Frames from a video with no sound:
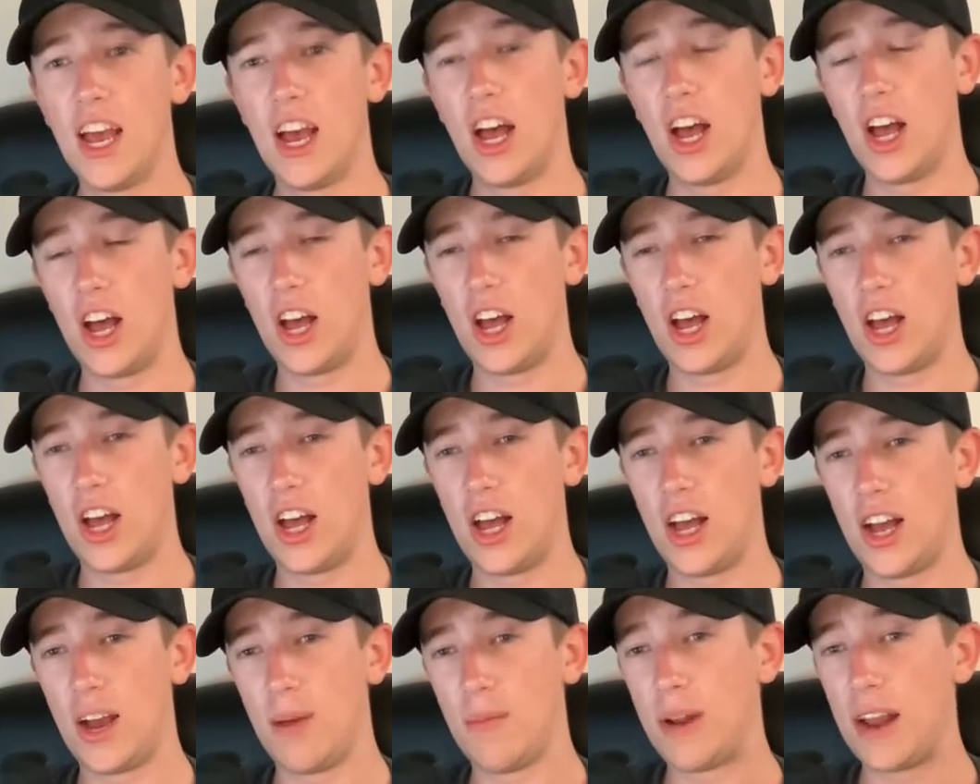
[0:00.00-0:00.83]

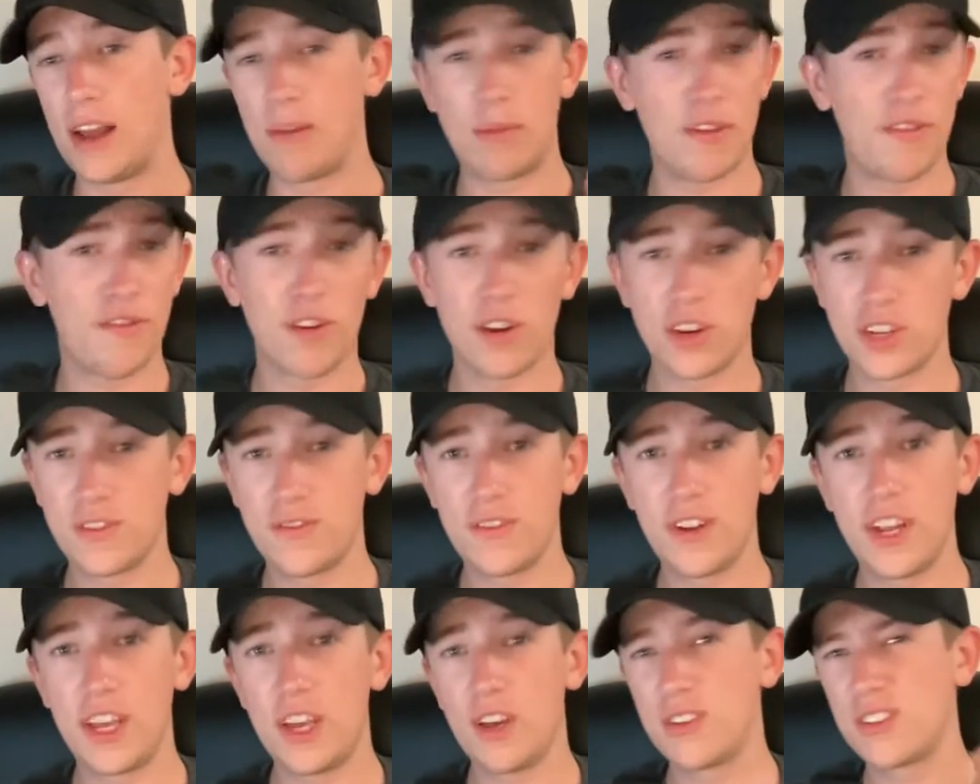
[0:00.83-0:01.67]
I'm gonna have my first
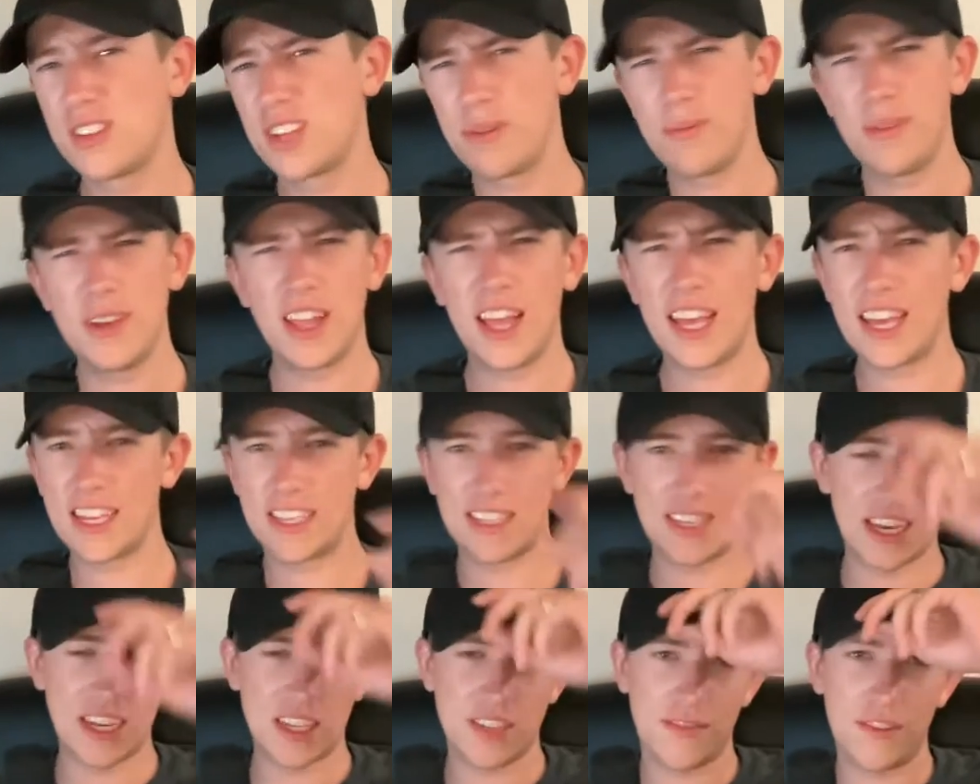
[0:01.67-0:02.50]
video. It's gonna be like a
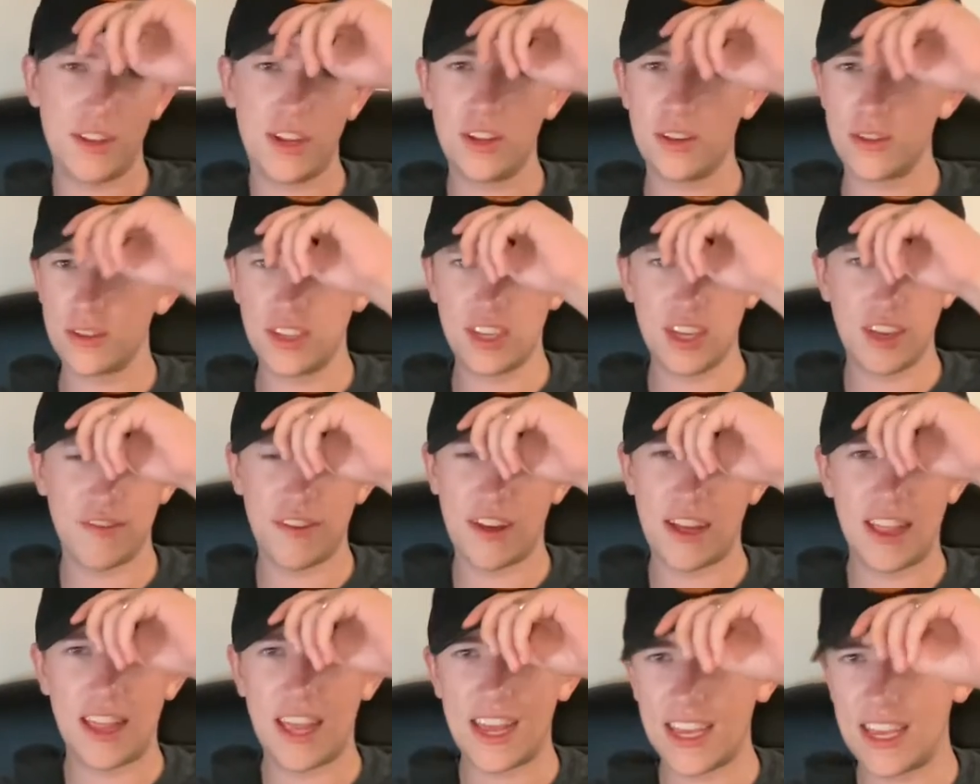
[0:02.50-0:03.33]
test video, see if
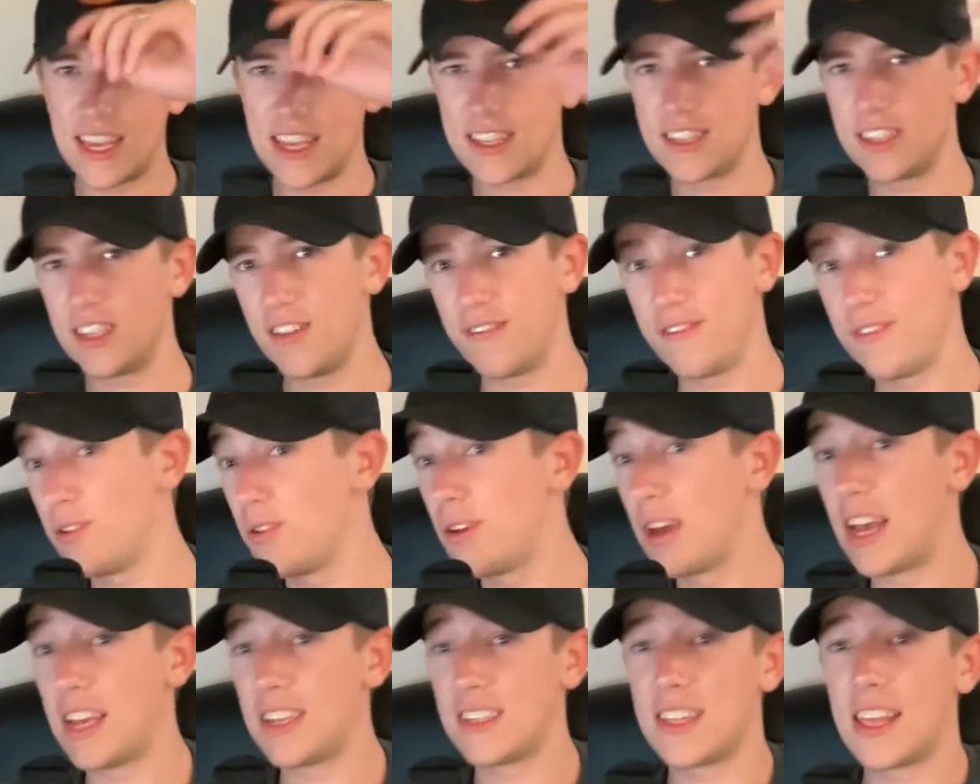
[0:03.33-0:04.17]
I like it, see if you
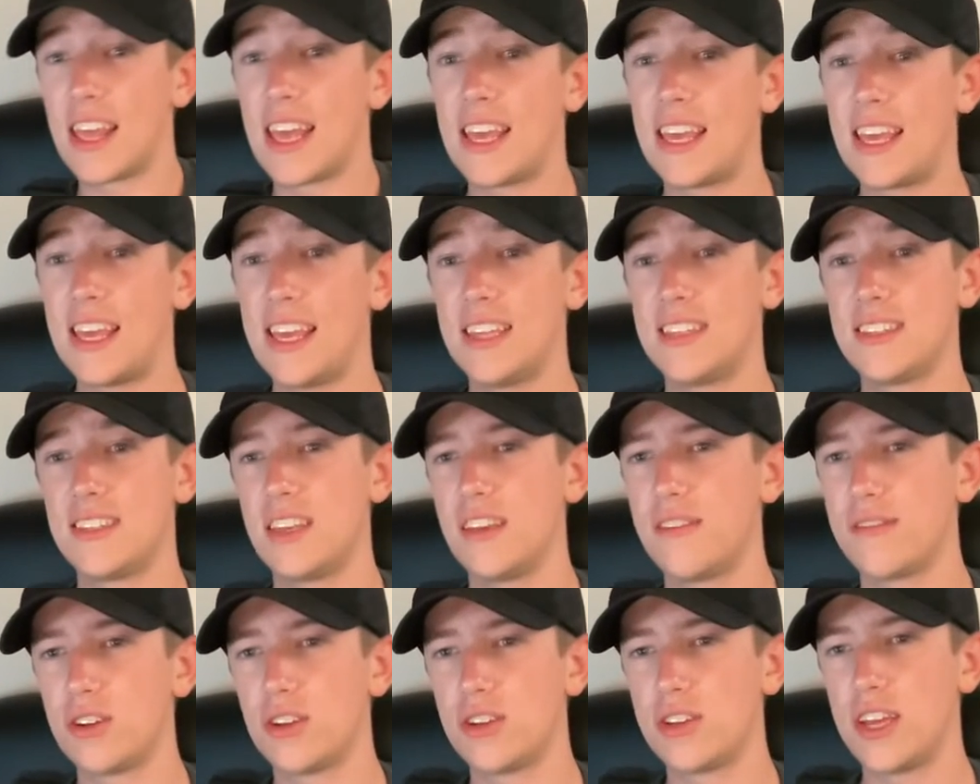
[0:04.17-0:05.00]
guys like it, see
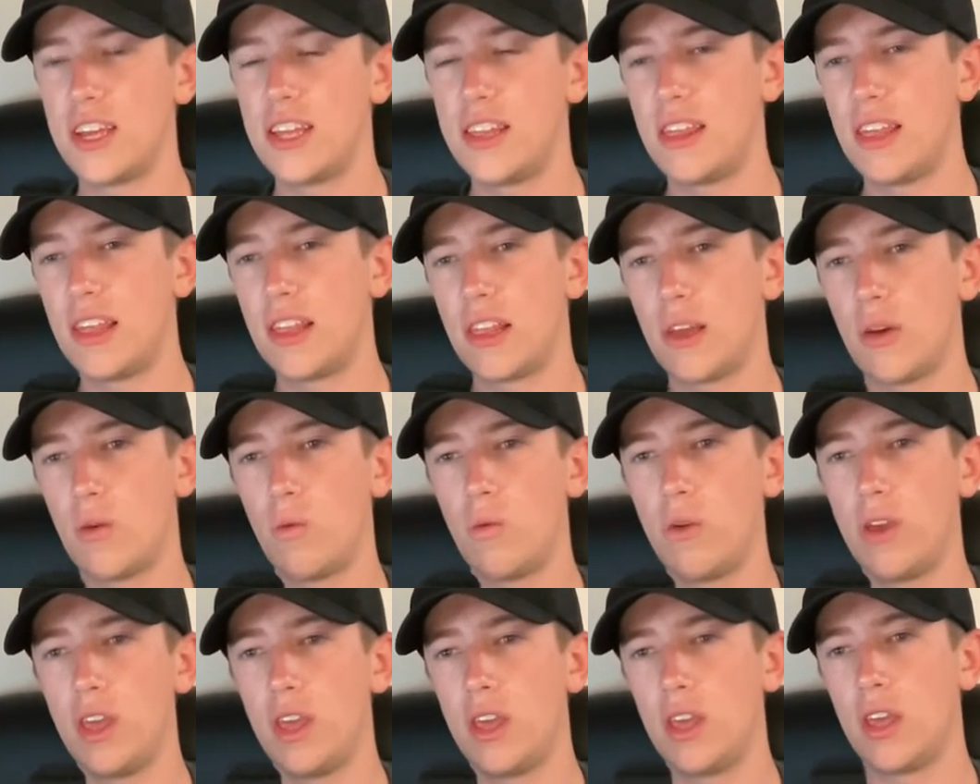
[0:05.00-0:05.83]
if there's anything
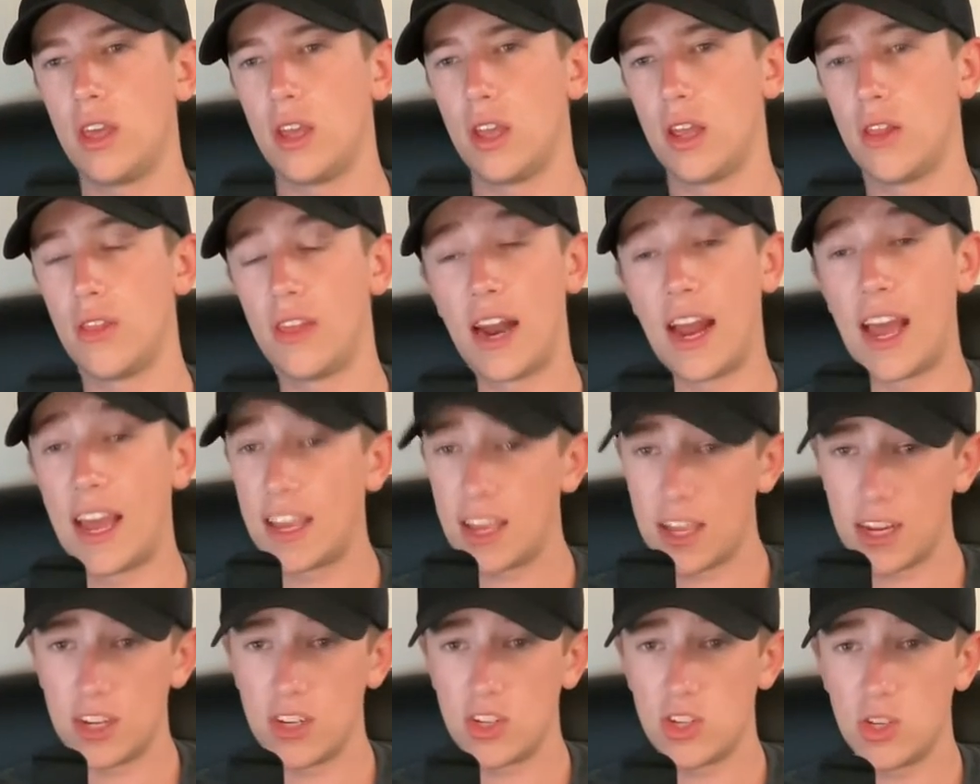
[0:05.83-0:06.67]
that I
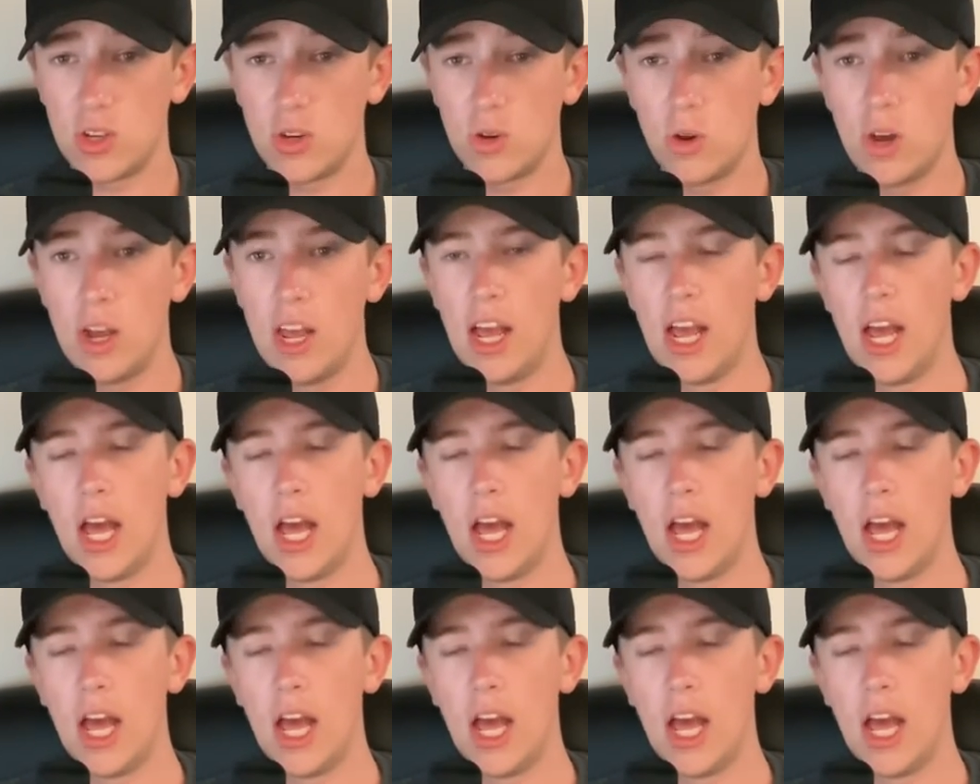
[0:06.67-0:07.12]
can do.